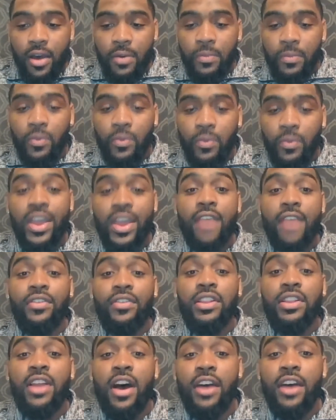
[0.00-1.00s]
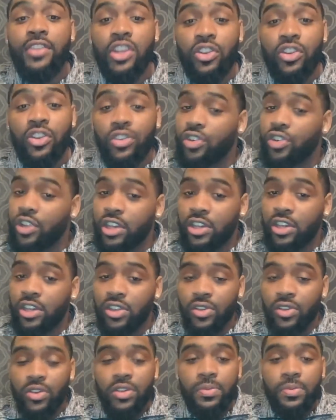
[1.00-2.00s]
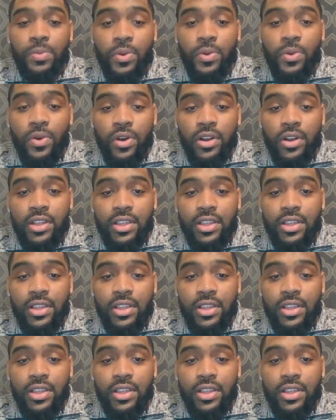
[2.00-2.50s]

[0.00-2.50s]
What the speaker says: We have a lot of your traditional sports